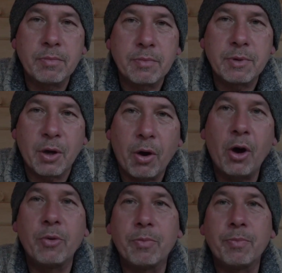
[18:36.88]
So I
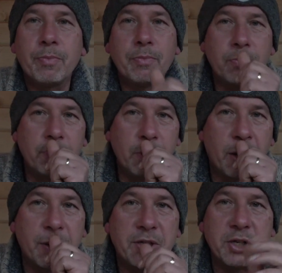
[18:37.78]
hope
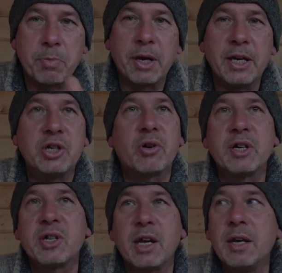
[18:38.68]
this has been
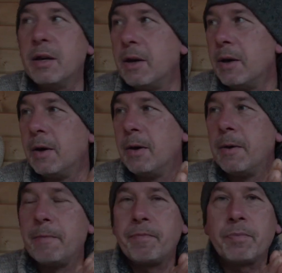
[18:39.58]
interesting.
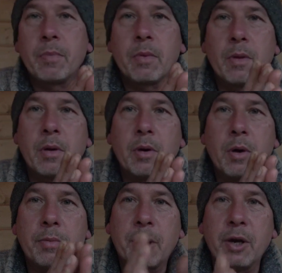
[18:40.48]

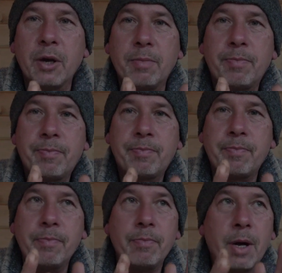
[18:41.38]
I'm gonna
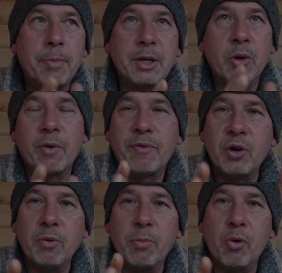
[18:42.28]
maybe do a
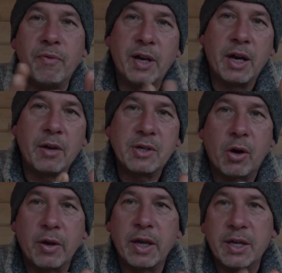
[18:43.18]
few more videos
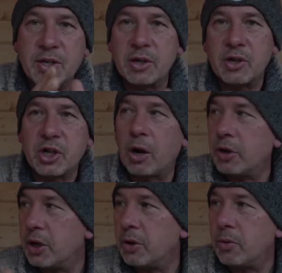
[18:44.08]
like this and show
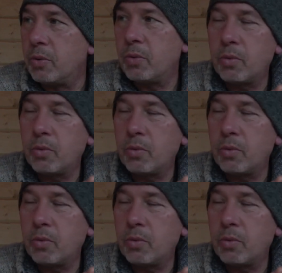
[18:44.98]
you